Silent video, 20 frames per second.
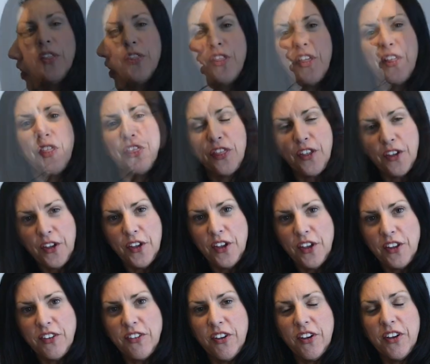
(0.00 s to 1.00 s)
The
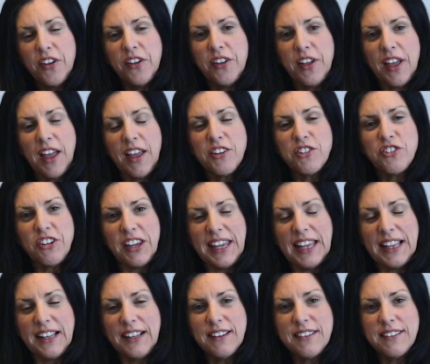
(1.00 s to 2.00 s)
third
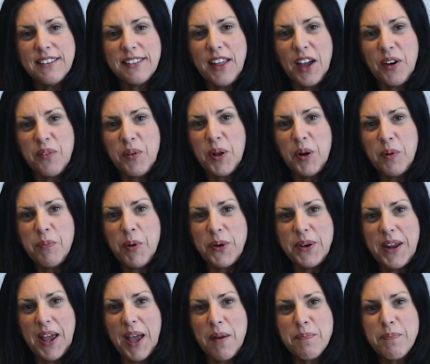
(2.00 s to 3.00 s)
shield that we'll
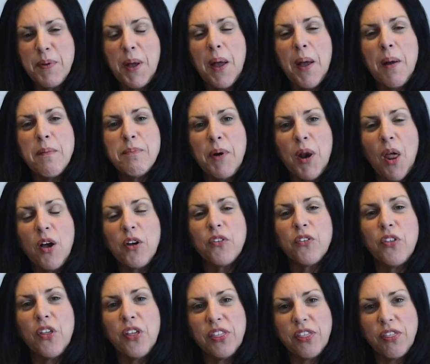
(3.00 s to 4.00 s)
put up
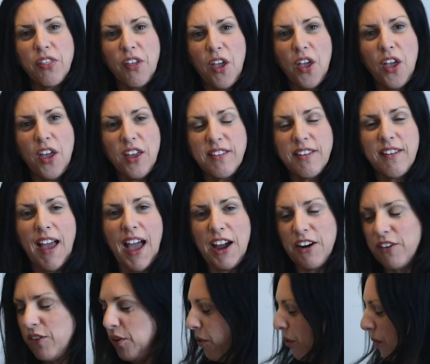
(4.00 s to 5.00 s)
blocks the third
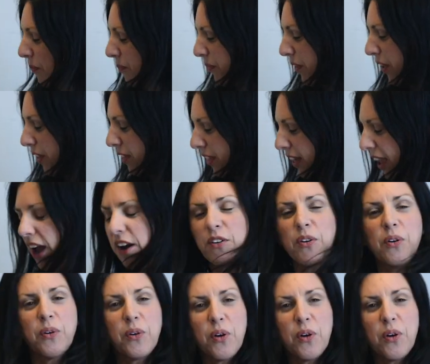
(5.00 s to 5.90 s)
arrow, the arrow